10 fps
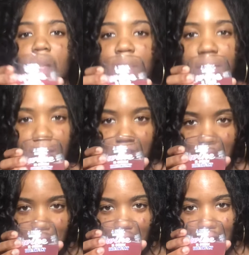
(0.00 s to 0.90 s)
this
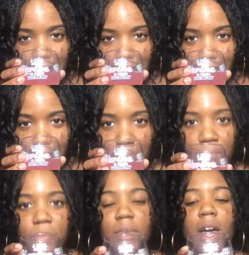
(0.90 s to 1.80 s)
is the last of it.
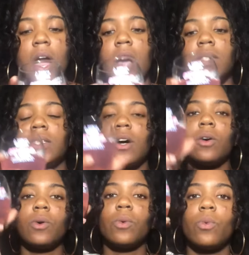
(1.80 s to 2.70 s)

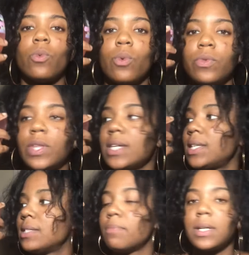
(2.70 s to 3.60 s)
So this
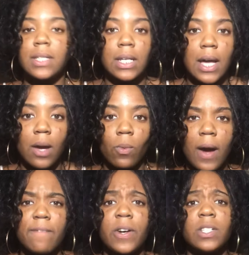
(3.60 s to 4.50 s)
is muscadine
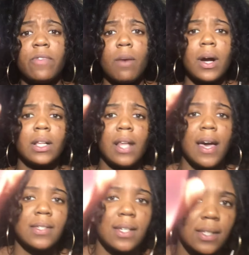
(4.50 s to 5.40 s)
wine. First of all, my
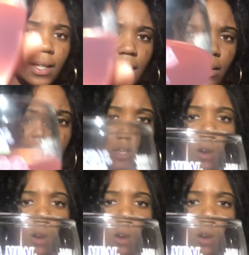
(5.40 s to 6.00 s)
glass is lit. Can y'all